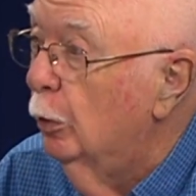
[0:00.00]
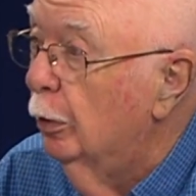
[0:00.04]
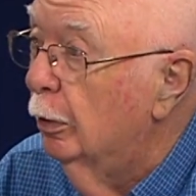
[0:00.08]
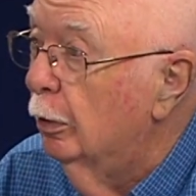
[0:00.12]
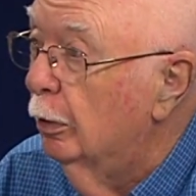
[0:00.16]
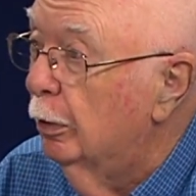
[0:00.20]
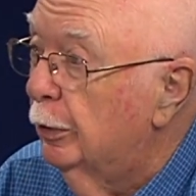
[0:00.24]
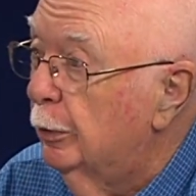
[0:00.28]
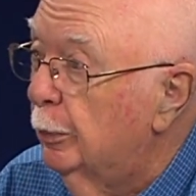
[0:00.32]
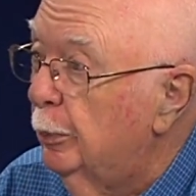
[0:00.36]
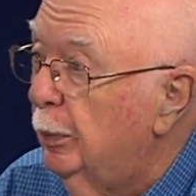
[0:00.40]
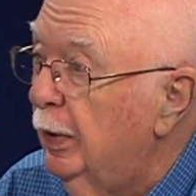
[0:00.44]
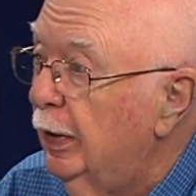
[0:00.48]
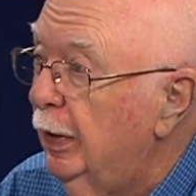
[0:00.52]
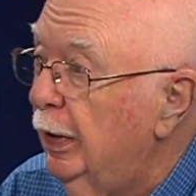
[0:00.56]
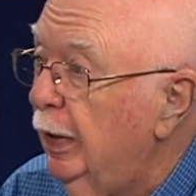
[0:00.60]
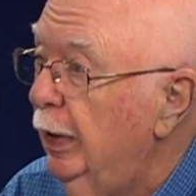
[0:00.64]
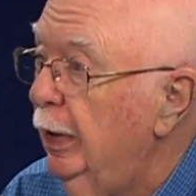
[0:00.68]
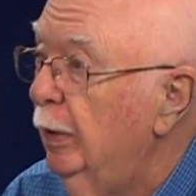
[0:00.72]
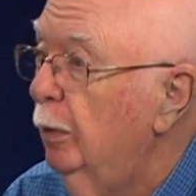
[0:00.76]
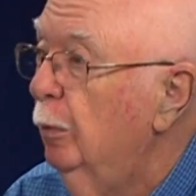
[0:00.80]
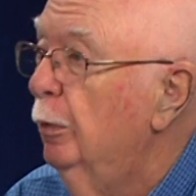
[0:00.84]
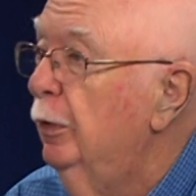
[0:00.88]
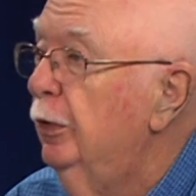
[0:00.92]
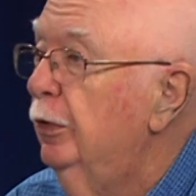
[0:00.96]
world, but
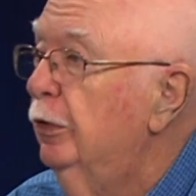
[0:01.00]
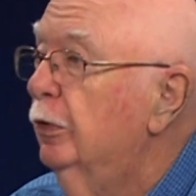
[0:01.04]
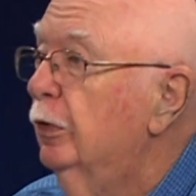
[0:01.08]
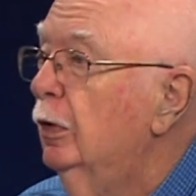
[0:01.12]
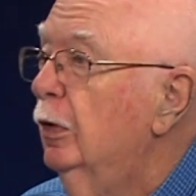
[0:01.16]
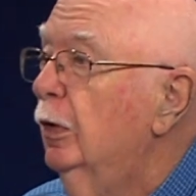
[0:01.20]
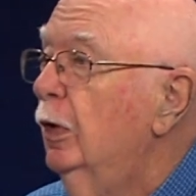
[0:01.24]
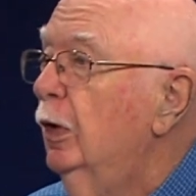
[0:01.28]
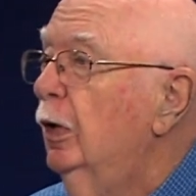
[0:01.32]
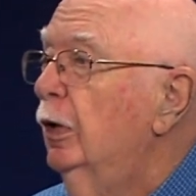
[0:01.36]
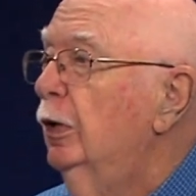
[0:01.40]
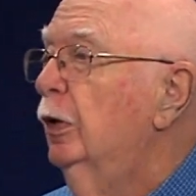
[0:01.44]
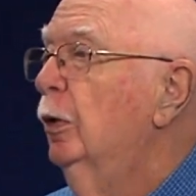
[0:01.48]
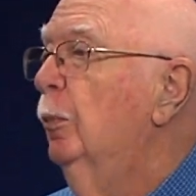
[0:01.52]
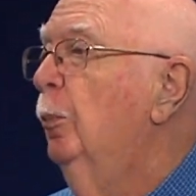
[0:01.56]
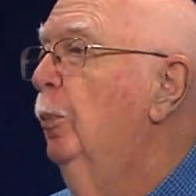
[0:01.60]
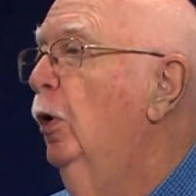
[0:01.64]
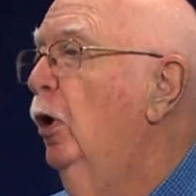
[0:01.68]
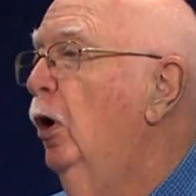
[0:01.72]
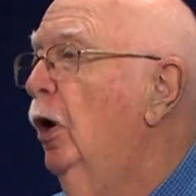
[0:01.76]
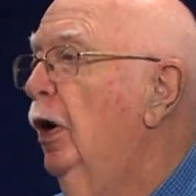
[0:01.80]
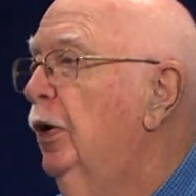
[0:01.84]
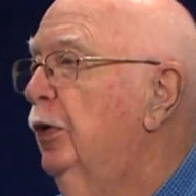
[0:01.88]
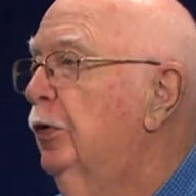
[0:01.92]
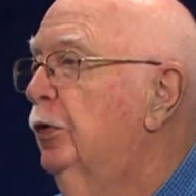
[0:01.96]
he was the
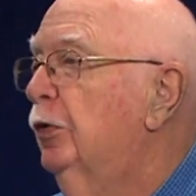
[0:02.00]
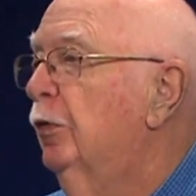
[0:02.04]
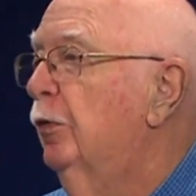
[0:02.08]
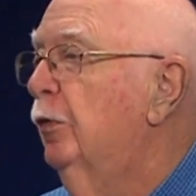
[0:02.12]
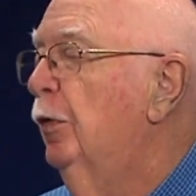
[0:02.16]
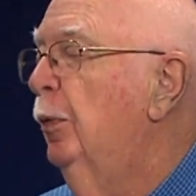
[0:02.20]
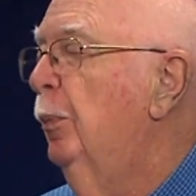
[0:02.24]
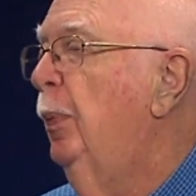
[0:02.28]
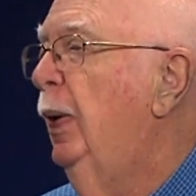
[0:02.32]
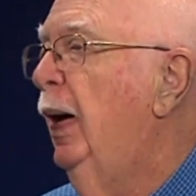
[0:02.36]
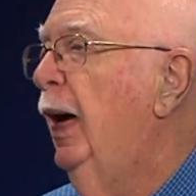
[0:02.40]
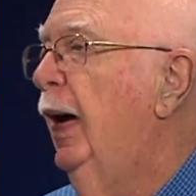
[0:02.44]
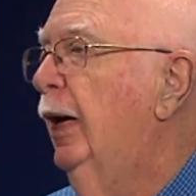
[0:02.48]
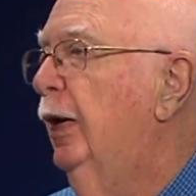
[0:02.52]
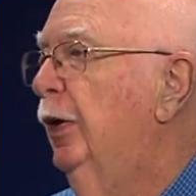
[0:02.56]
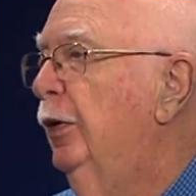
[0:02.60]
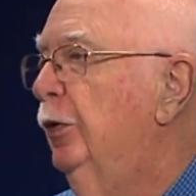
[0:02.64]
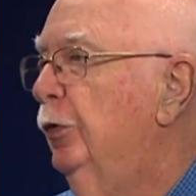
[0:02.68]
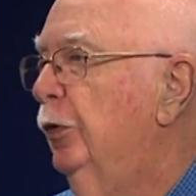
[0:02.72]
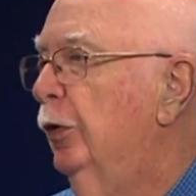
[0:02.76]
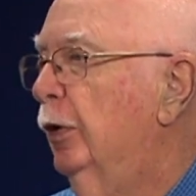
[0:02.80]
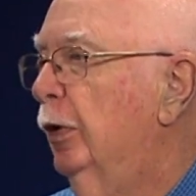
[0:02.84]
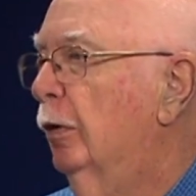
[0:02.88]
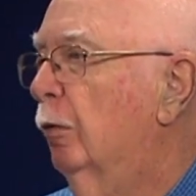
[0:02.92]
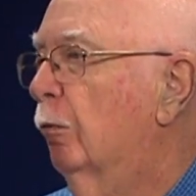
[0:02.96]
boss of the
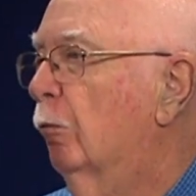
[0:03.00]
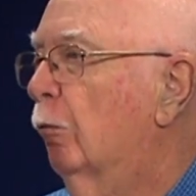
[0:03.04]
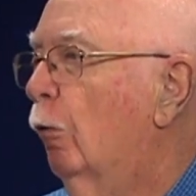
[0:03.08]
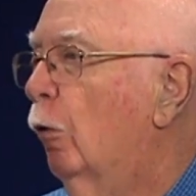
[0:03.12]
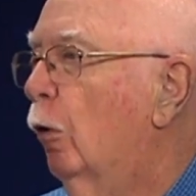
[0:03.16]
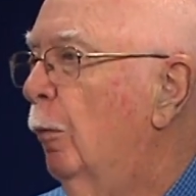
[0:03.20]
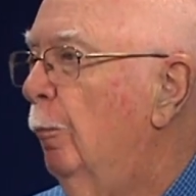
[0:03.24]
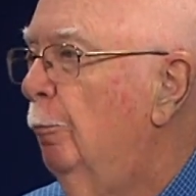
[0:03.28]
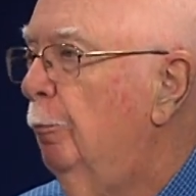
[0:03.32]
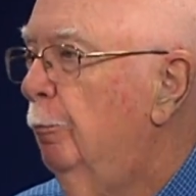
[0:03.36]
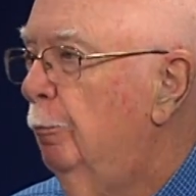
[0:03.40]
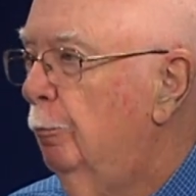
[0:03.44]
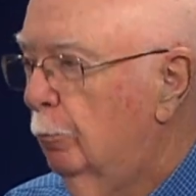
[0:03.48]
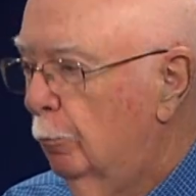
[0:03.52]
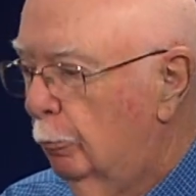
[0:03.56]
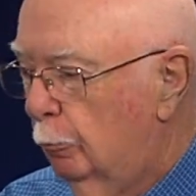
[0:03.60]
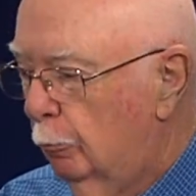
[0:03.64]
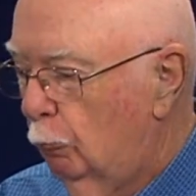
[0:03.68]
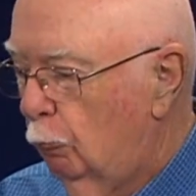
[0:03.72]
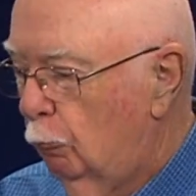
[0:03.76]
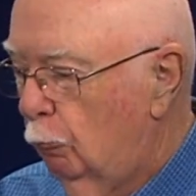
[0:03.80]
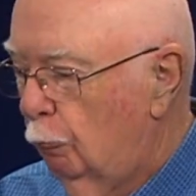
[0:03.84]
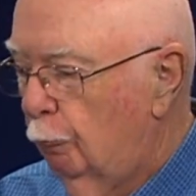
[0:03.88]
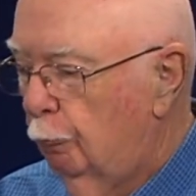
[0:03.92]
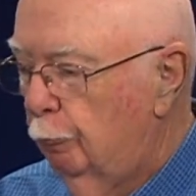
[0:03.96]
packaging room.
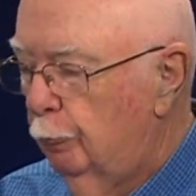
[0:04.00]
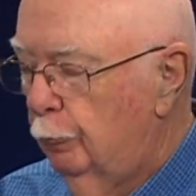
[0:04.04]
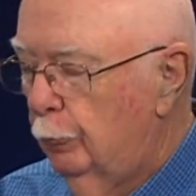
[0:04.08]
Yep.